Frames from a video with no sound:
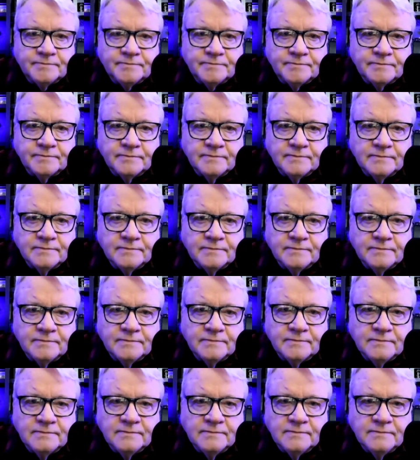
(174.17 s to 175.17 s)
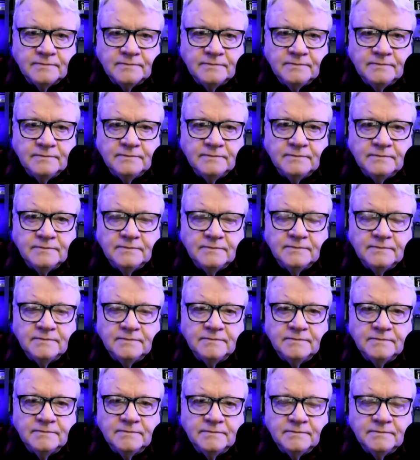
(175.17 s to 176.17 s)

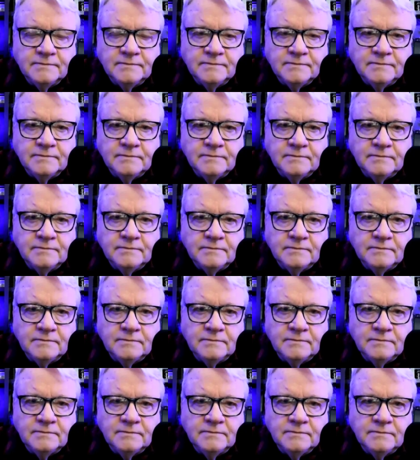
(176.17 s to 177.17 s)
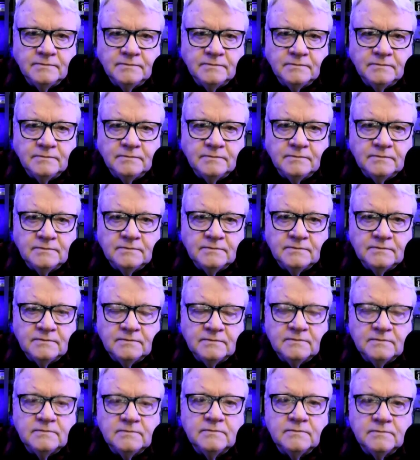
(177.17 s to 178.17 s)

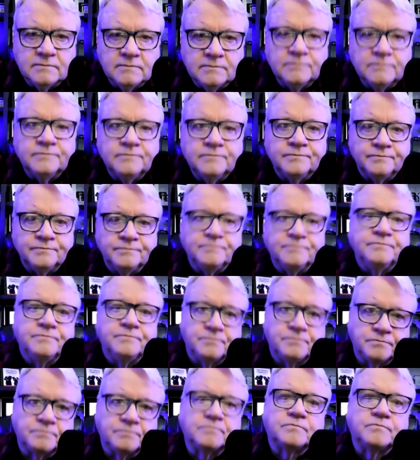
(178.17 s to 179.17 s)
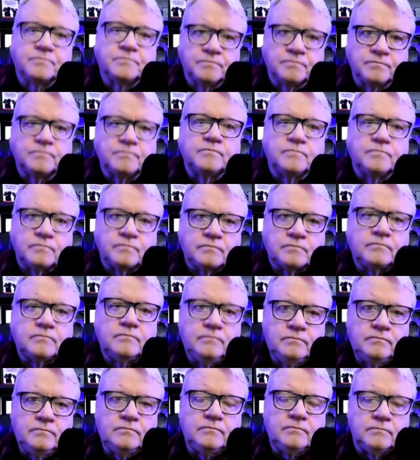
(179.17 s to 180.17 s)

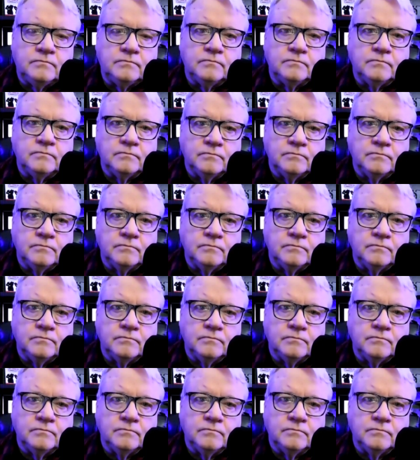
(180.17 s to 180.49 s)
This person isn't speaking.